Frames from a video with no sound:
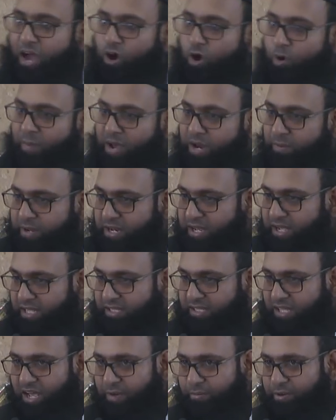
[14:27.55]
Umar bin
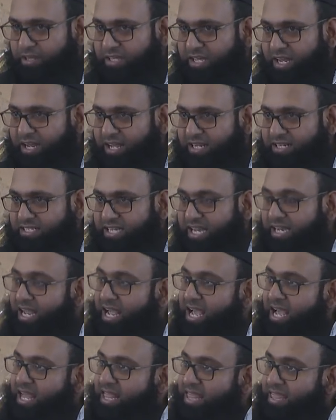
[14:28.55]
Khattab radiallahu anhu said,
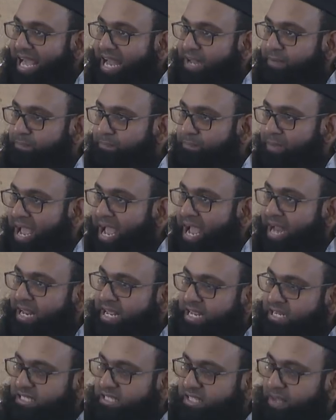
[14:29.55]
that man
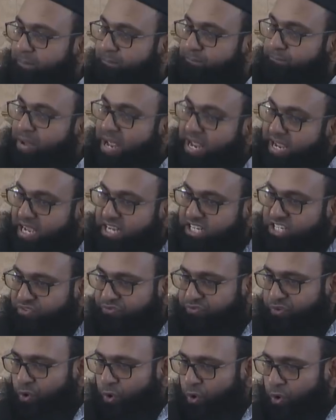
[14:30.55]
is the biggest
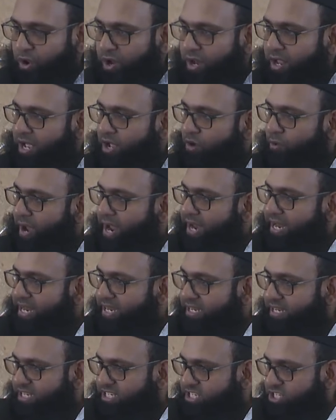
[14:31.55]
fool when
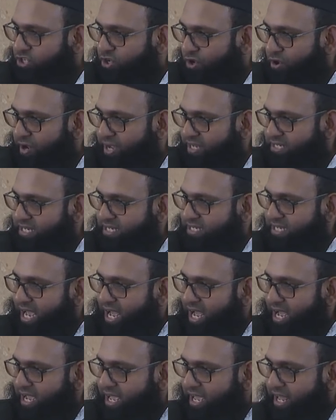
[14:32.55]
he destroys his
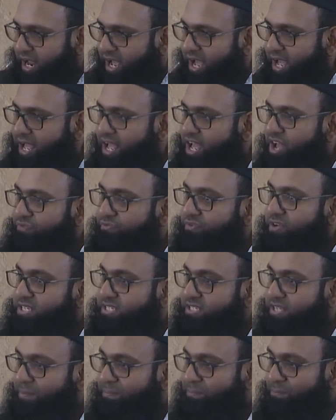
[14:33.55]
akhirah for
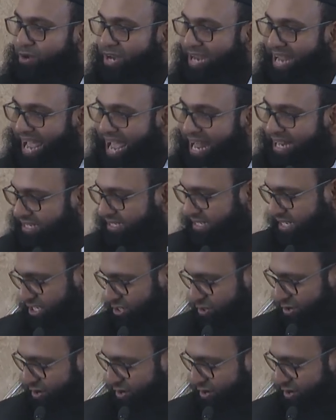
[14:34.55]
somebody else's